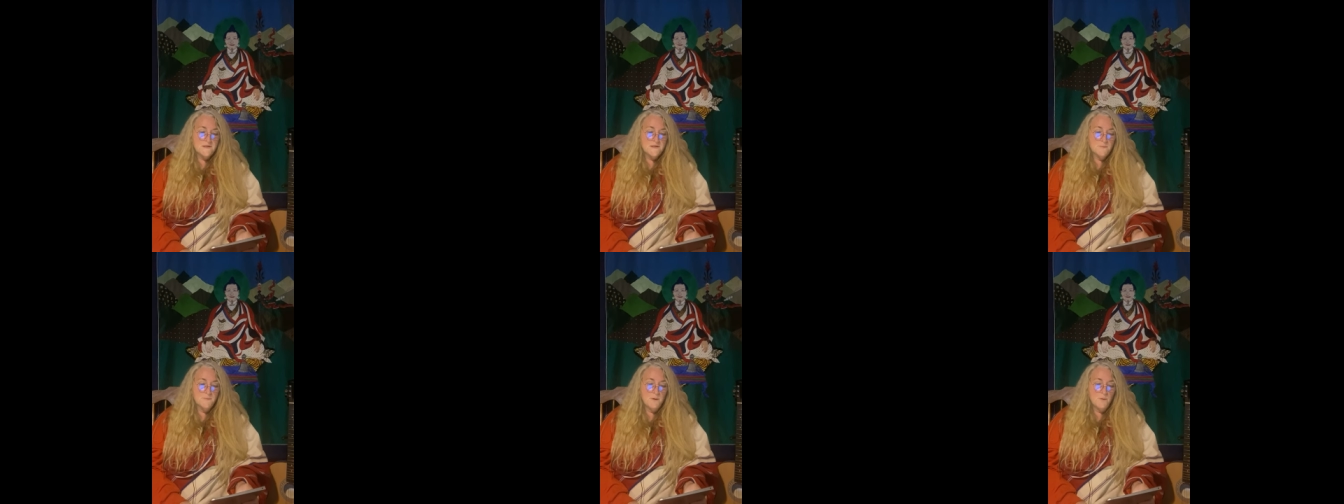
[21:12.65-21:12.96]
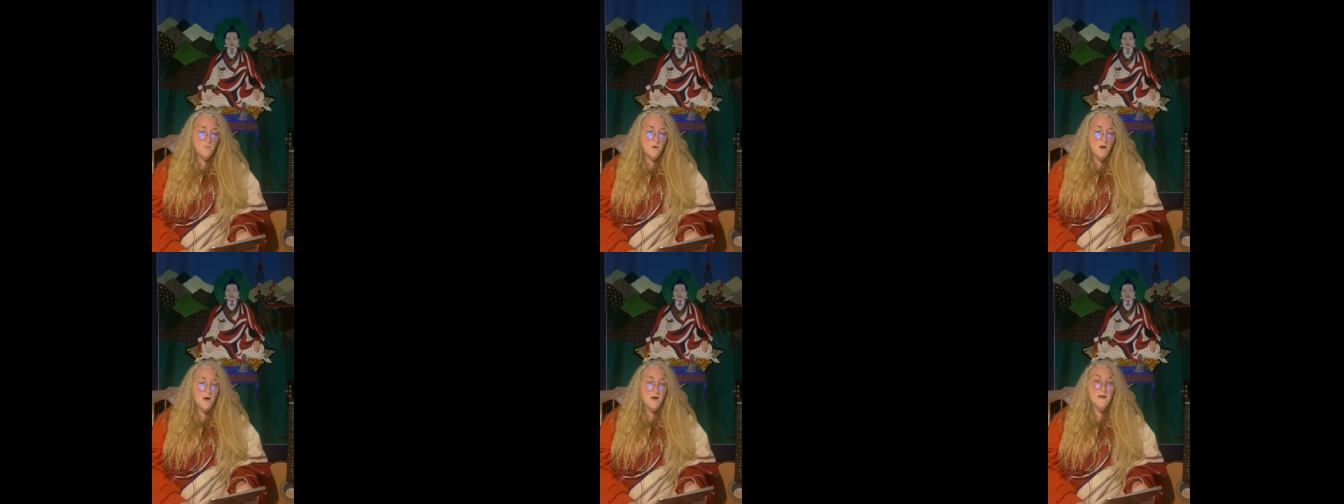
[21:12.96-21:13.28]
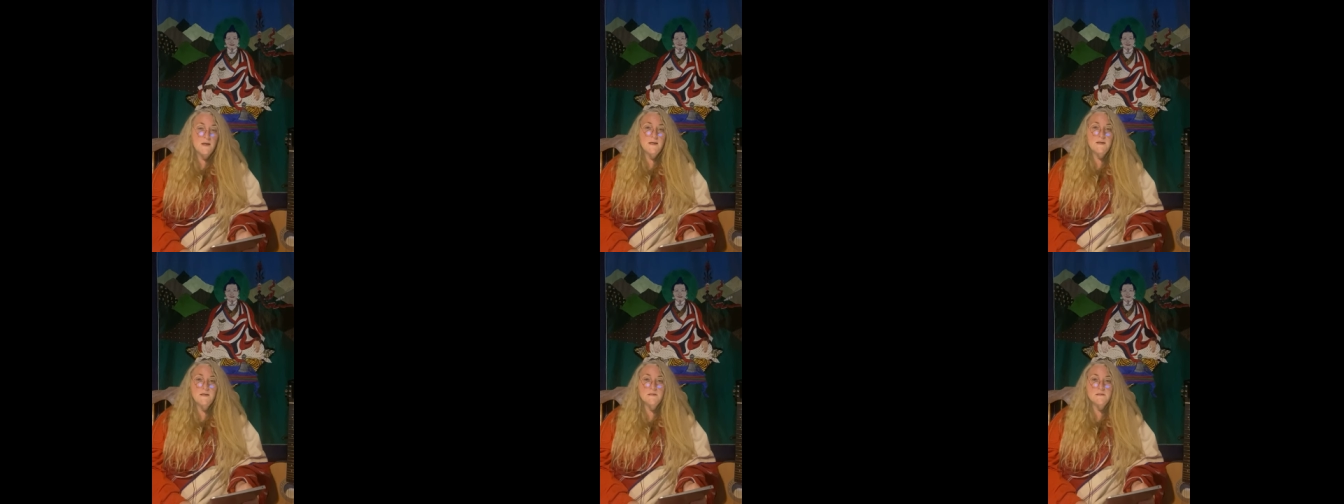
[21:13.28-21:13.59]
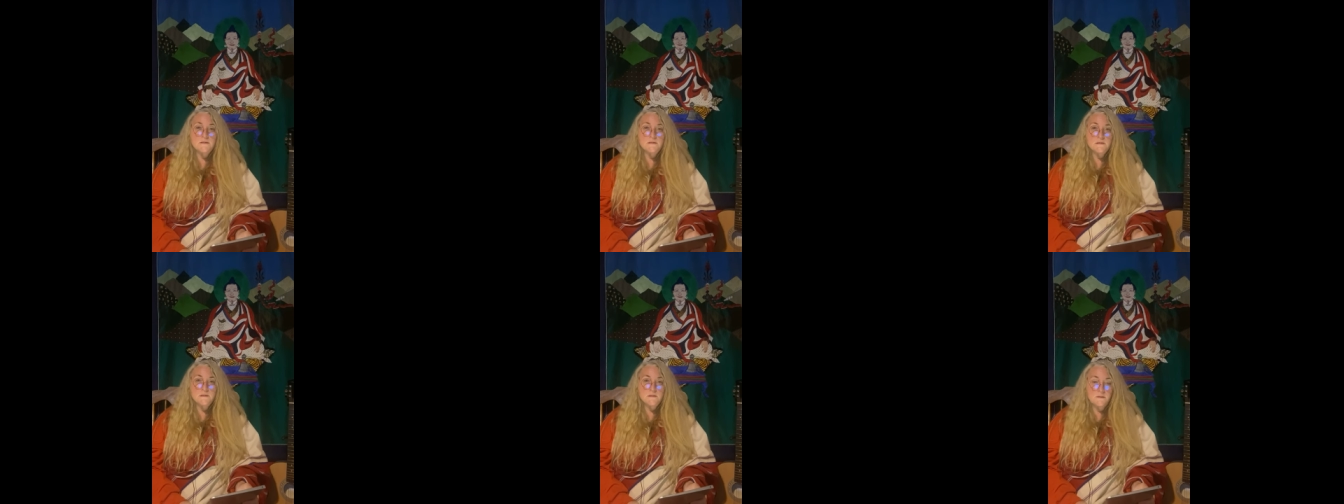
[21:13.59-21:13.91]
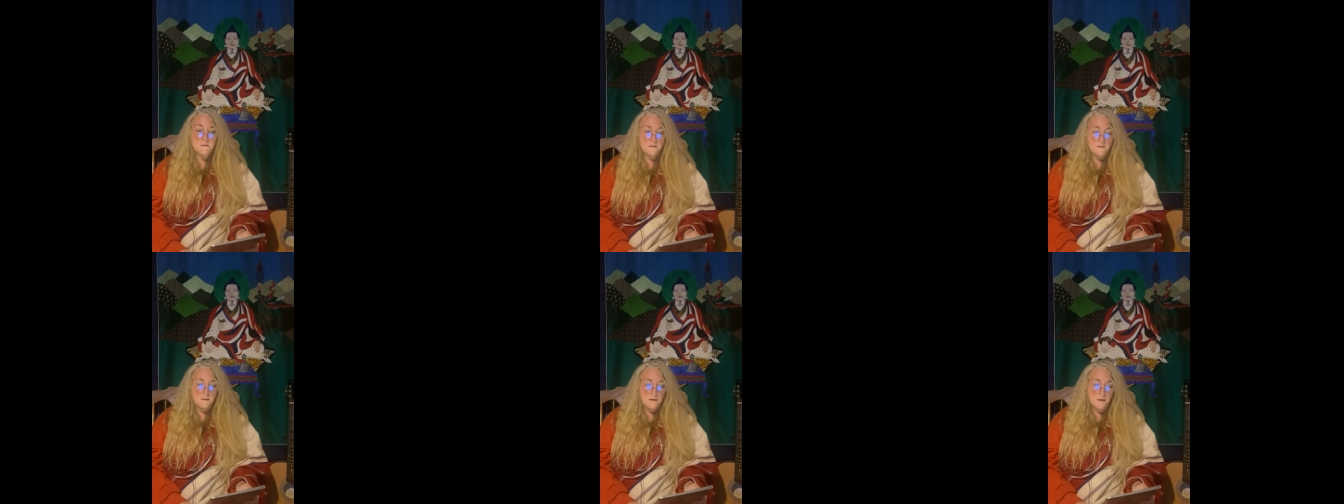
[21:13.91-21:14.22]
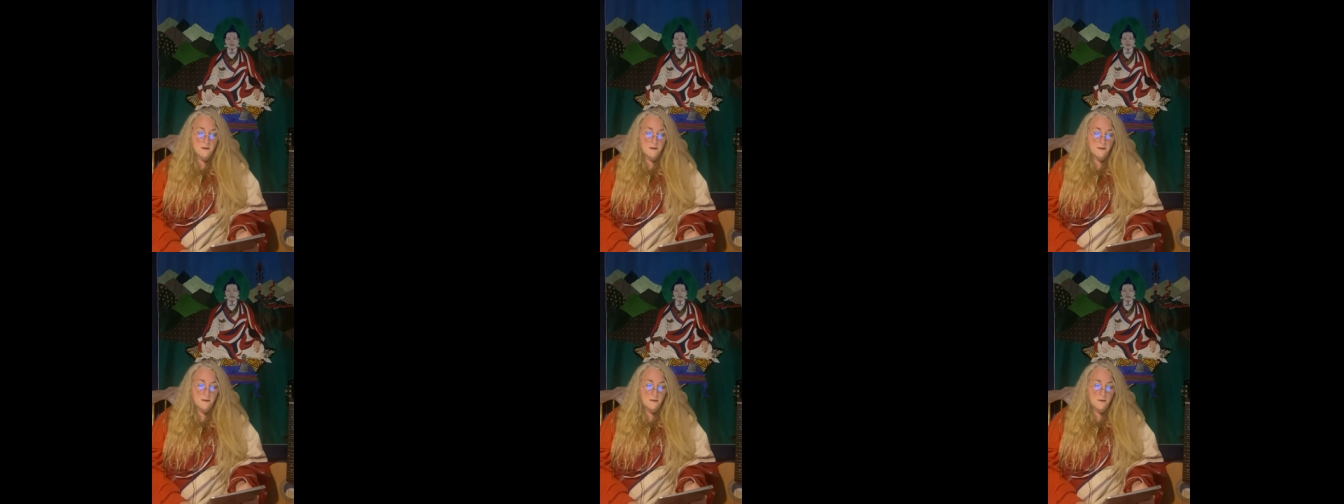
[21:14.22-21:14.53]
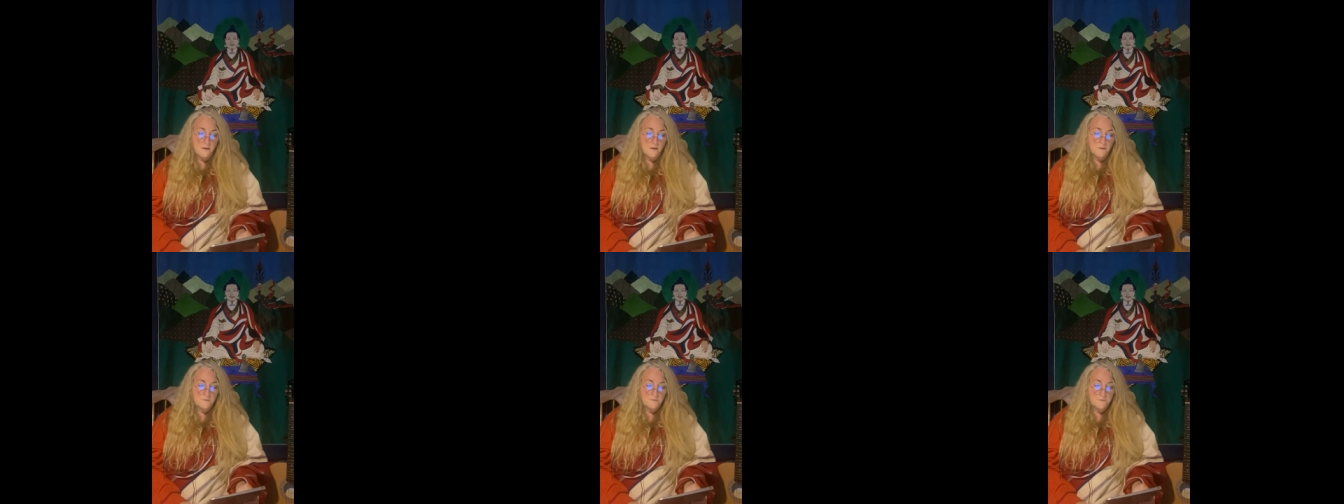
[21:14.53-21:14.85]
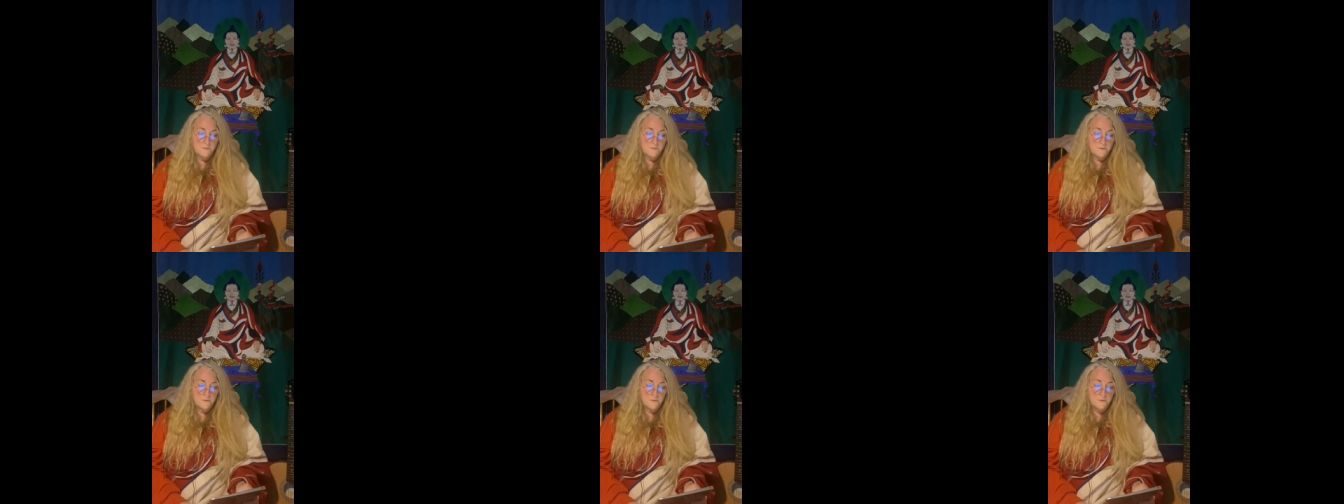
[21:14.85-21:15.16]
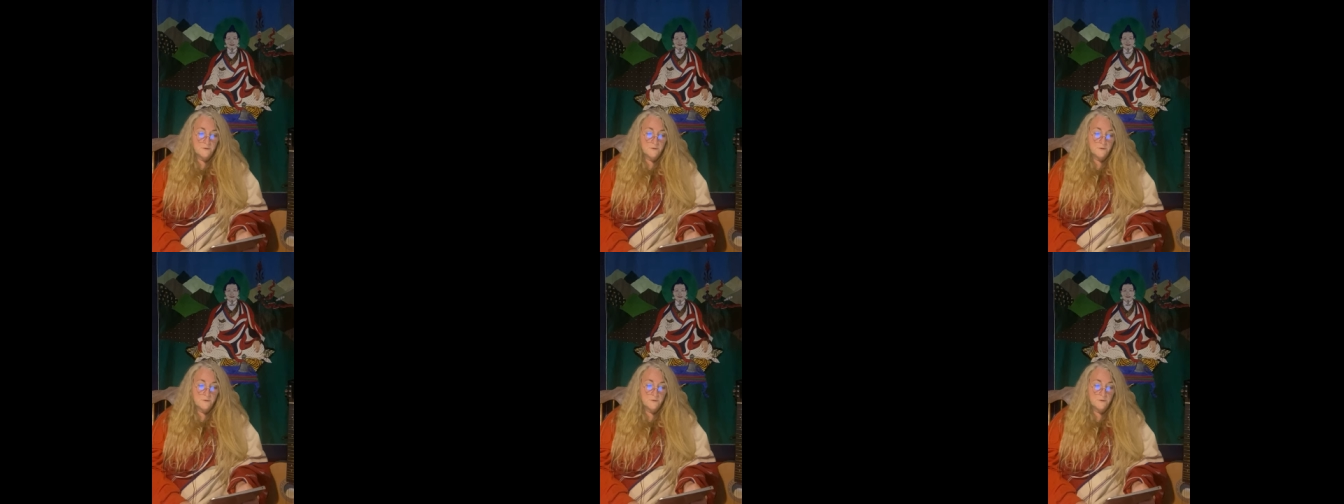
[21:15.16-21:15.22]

to be wise. I laughed.